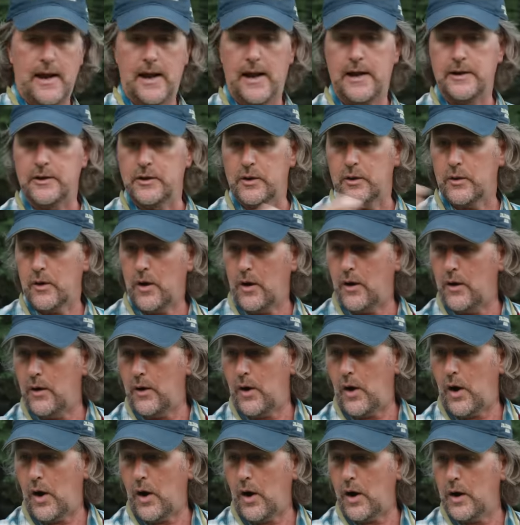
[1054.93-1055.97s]
and your
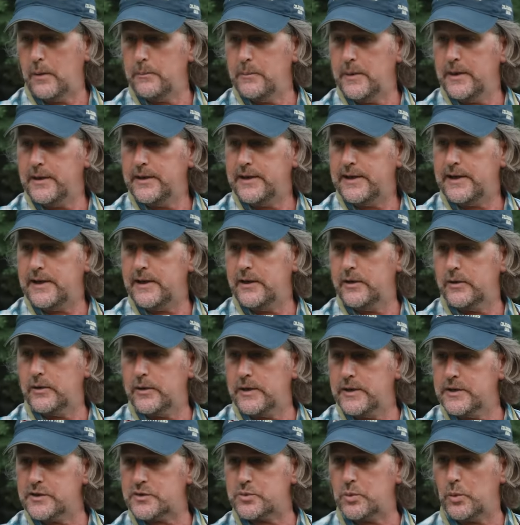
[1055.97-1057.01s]
arm here
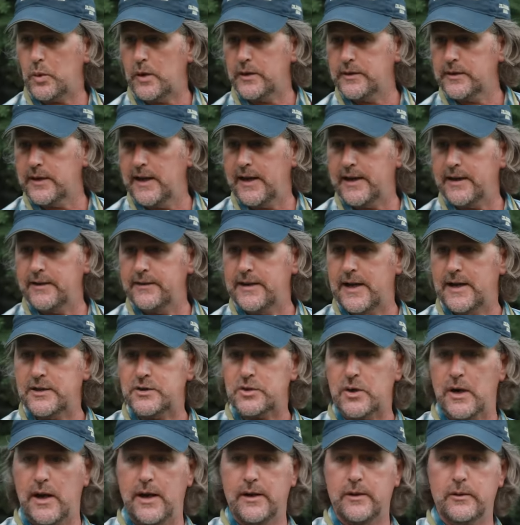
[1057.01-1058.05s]
is one leg of that
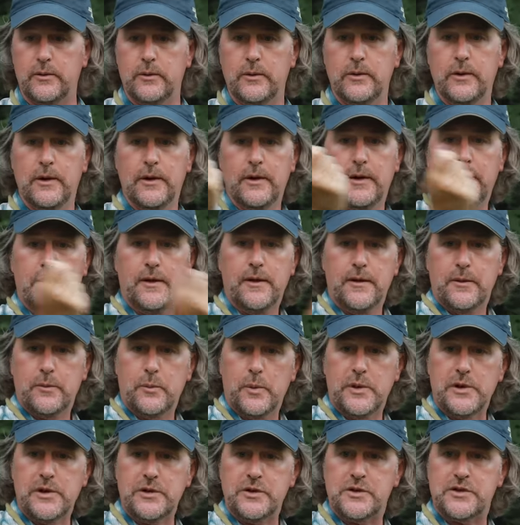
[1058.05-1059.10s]
triangle.
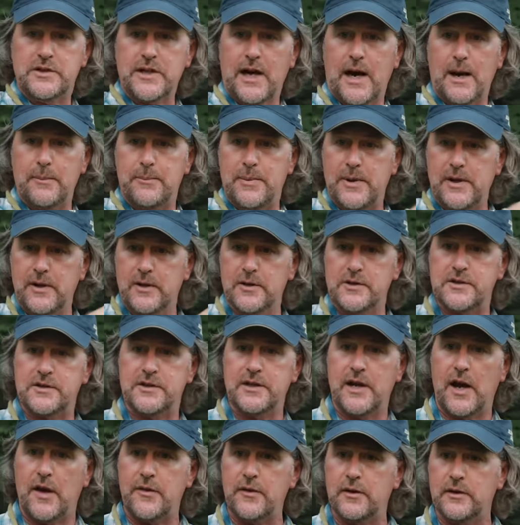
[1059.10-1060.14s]
When you stop here, it's
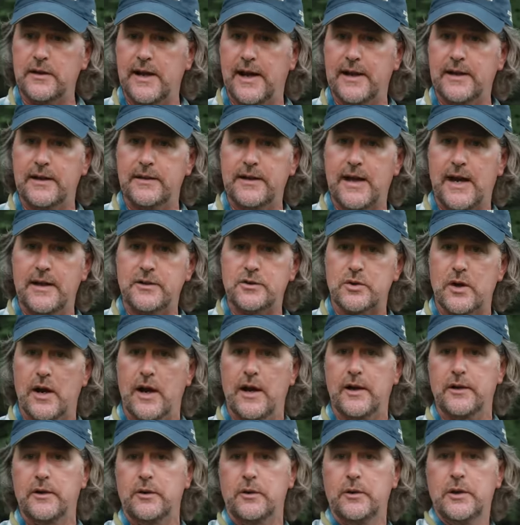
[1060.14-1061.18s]
the other leg of that
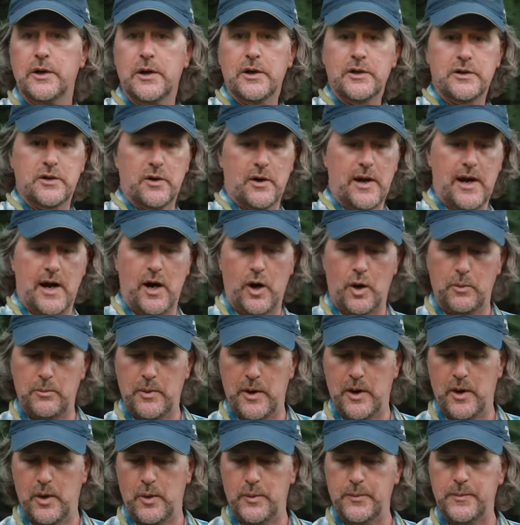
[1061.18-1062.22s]
triangle. Your
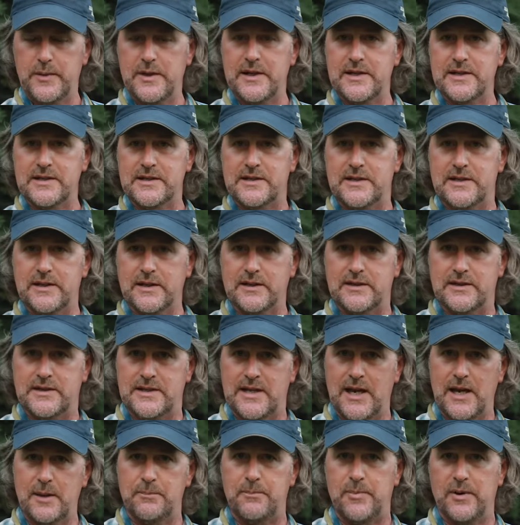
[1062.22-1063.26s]
elbow is the
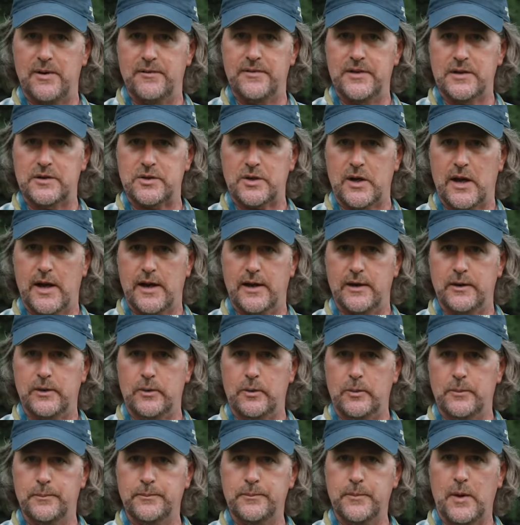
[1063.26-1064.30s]
tip of the
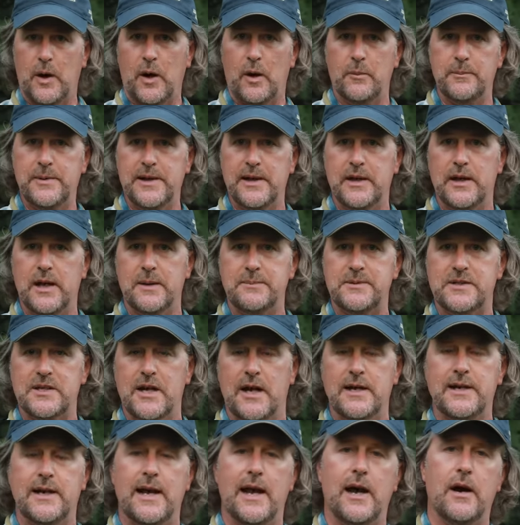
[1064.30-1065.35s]
triangle, albeit
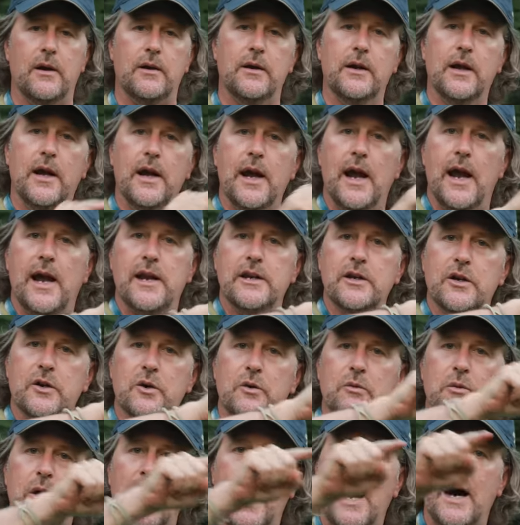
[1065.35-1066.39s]
upside down, and
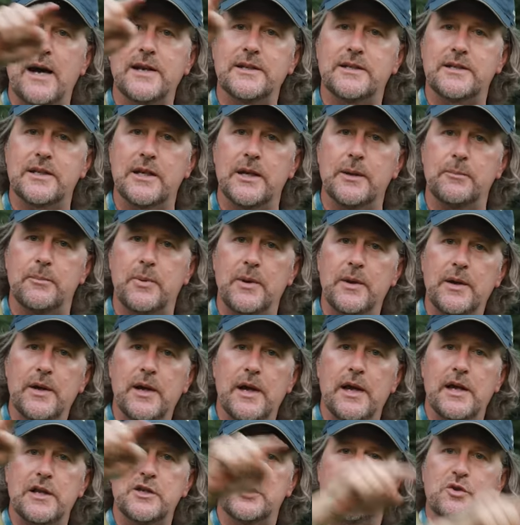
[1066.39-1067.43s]
your rod tip
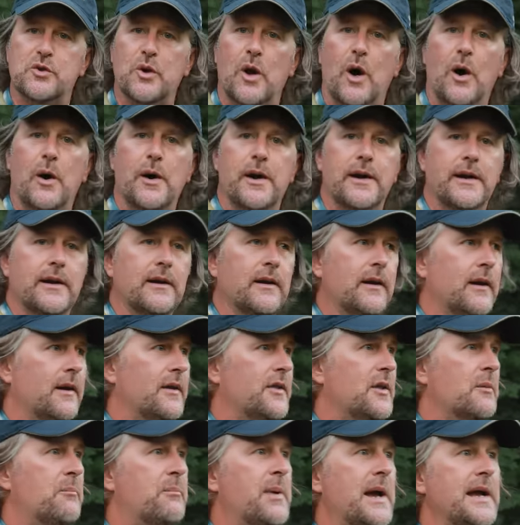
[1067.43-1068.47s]
is drawing
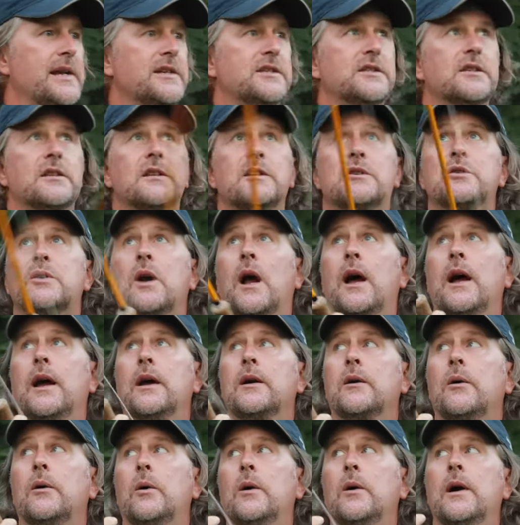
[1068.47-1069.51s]
the base of the
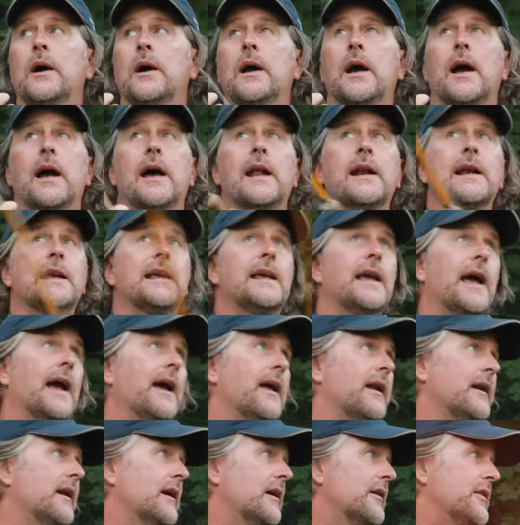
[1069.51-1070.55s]
triangle. And
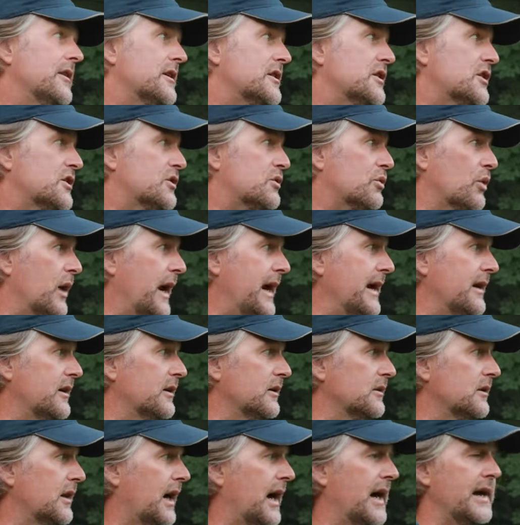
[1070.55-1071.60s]
again, the
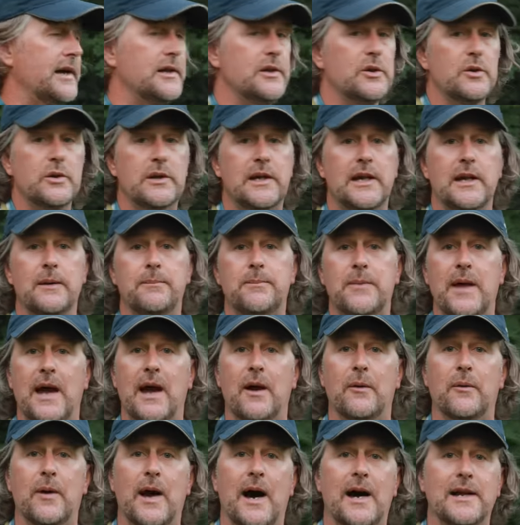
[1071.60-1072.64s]
straighter line you keep that
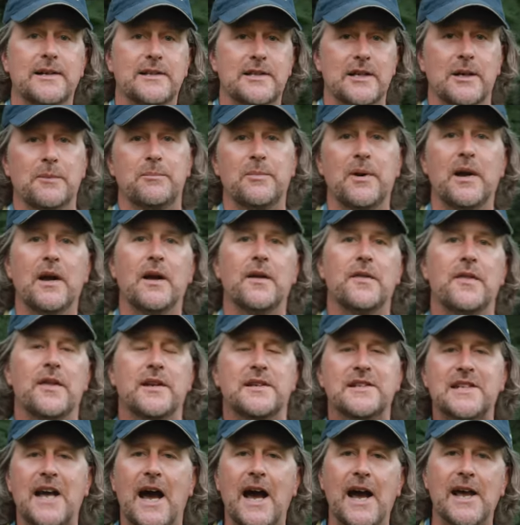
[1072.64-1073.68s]
rod tip, the
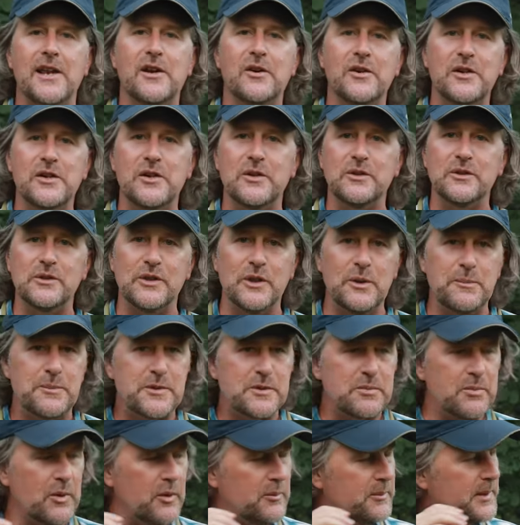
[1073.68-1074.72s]
tighter your
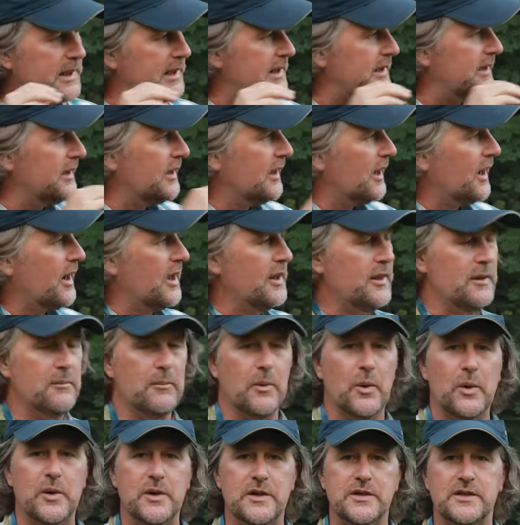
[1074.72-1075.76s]
loops will be, and the
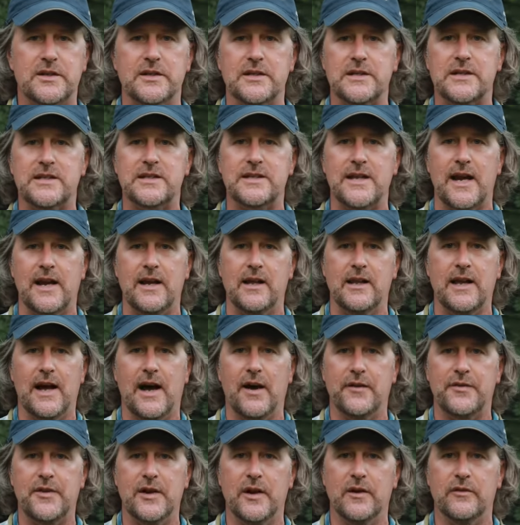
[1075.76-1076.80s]
more it's gonna sail
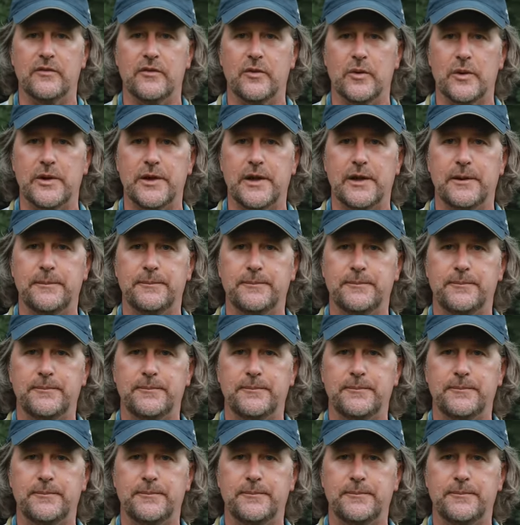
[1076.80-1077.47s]
out there for you.